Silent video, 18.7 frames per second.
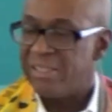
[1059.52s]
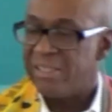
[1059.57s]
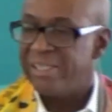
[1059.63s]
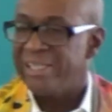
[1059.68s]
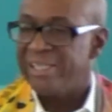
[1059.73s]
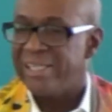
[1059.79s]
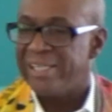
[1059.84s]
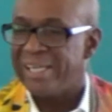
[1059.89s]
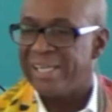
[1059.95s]

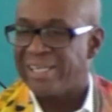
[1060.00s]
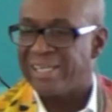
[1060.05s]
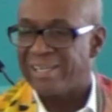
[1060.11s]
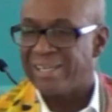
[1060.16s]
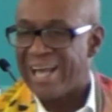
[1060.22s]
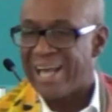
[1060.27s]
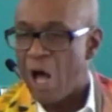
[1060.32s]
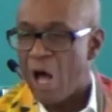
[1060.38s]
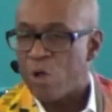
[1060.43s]
it
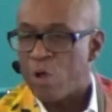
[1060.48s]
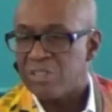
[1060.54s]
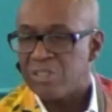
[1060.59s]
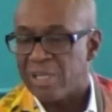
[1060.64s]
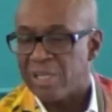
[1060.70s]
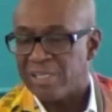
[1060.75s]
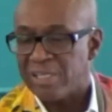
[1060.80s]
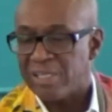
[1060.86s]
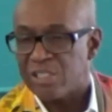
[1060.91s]
allows
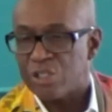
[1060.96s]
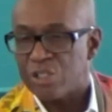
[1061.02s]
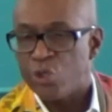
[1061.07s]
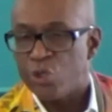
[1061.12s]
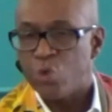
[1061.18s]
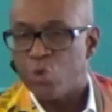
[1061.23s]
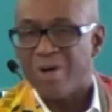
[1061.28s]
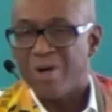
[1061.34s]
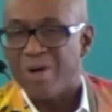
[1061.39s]
us to
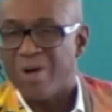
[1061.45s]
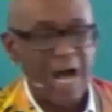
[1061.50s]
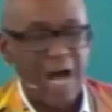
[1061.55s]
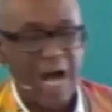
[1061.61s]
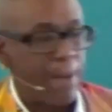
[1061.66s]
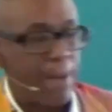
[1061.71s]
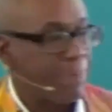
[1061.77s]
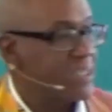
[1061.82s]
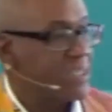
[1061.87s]

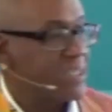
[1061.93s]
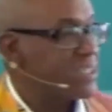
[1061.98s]
accomplish